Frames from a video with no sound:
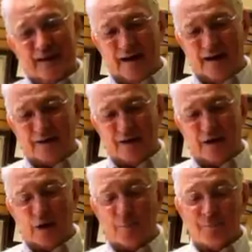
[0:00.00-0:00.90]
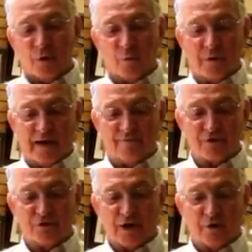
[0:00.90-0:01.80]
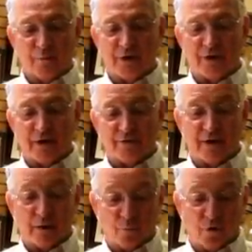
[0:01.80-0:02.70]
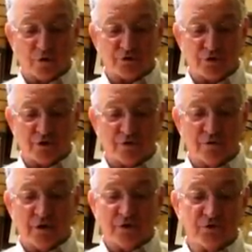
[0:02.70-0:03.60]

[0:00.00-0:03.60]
And uh, we have a gentleman uh, that works here.